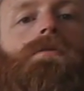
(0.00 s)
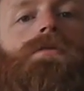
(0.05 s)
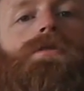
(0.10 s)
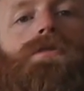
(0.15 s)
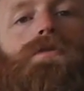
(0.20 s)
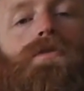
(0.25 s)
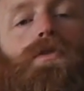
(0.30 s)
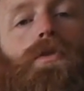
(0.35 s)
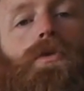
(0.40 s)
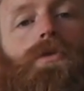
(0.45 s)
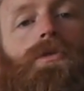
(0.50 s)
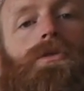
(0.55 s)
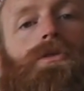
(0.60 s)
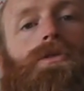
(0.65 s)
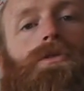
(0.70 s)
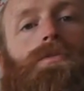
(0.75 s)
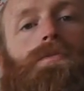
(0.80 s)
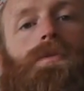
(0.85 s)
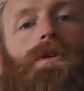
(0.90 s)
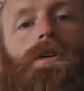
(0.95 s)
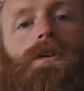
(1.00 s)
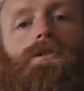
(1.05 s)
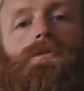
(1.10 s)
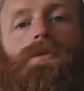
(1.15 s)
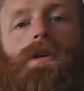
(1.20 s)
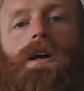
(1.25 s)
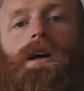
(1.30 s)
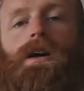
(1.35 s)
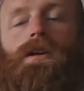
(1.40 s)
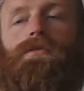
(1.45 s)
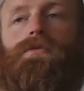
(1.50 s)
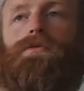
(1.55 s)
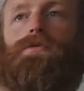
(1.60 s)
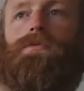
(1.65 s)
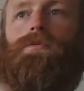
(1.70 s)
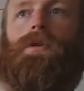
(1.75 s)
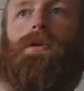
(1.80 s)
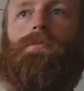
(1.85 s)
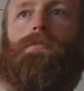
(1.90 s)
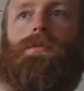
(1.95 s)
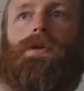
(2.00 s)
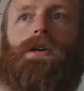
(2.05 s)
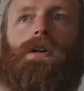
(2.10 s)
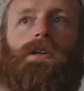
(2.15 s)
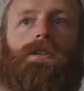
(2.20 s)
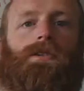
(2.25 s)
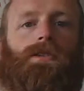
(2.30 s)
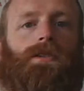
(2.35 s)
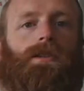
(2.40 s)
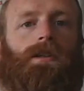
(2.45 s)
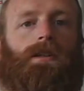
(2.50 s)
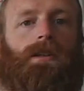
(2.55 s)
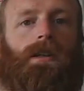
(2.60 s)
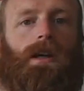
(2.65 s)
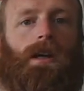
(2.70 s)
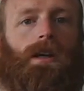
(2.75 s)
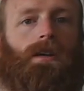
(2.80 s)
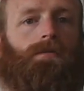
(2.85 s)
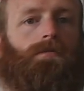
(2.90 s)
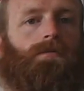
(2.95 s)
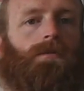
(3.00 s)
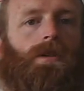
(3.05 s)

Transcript: Divorce, because we have one person in the